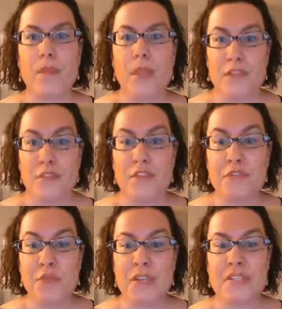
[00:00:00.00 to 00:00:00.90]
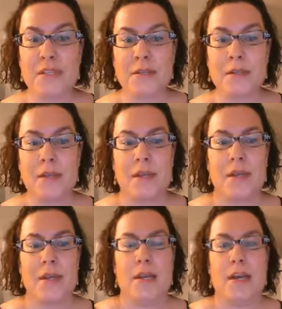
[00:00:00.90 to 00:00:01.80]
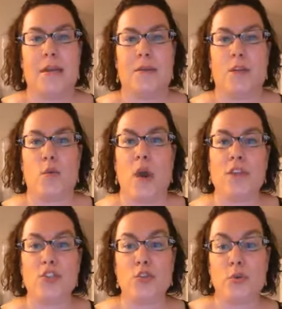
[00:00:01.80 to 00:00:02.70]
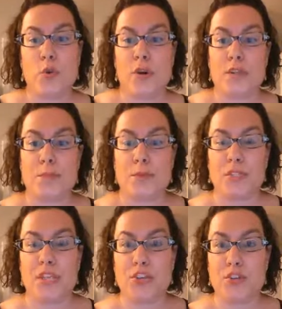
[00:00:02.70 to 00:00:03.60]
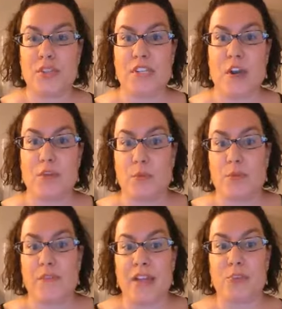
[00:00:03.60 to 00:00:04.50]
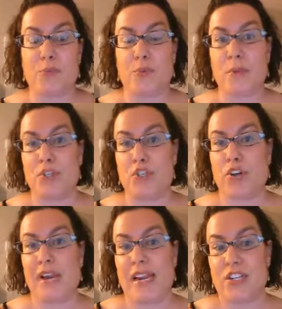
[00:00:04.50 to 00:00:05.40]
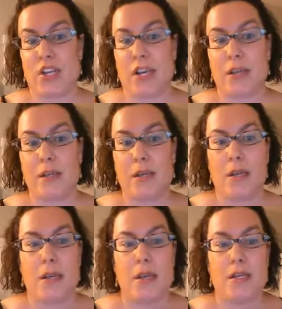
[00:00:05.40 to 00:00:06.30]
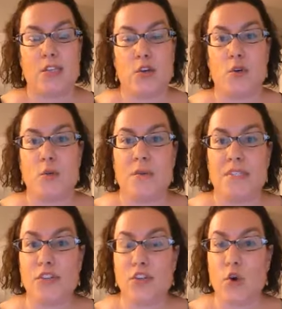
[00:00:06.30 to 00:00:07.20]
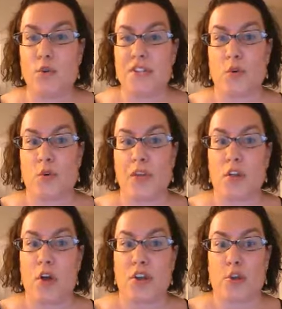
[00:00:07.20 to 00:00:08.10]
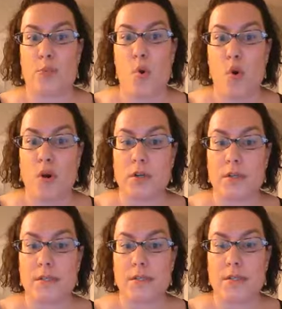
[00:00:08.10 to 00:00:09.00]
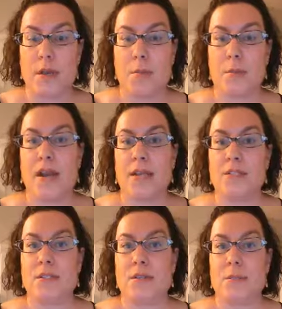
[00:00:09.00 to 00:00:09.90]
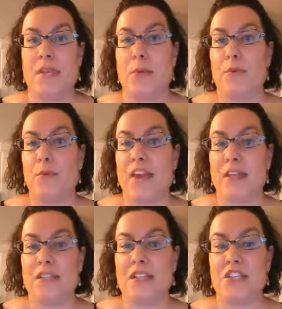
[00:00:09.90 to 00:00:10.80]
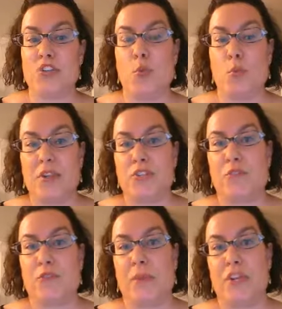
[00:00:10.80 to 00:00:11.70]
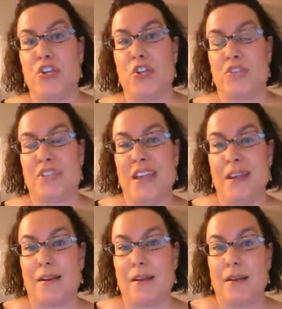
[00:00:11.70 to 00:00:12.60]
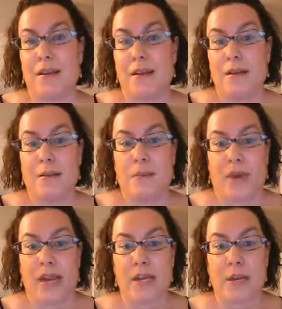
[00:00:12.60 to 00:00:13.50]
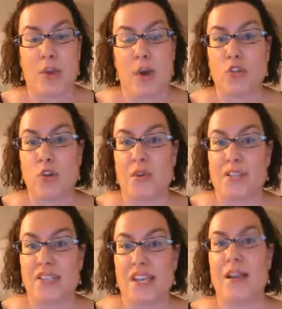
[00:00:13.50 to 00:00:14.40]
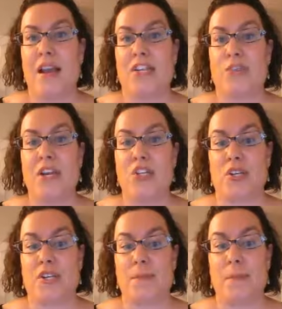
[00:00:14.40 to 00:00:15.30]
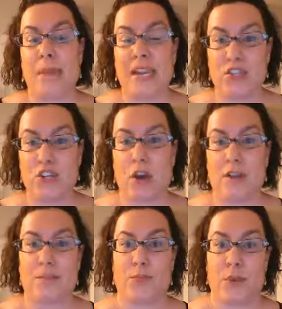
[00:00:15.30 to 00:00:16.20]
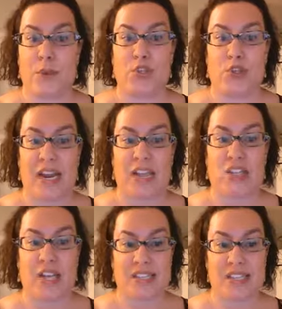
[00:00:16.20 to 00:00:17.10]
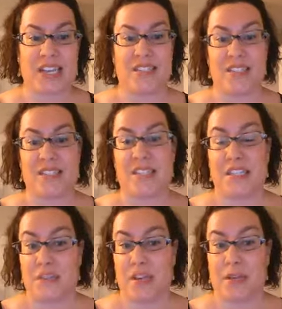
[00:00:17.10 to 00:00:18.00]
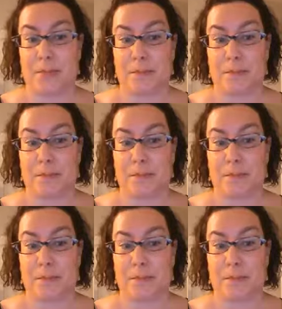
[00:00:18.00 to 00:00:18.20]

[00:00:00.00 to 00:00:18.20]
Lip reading: 5th reason, you want to, of course, protect yourself or prevent premature aging. So silicones not clog your pores, but they prevent additional moisture from reaching your skin, right? And we all know that skin hydration is a major cause of premature aging and skin sensitivity.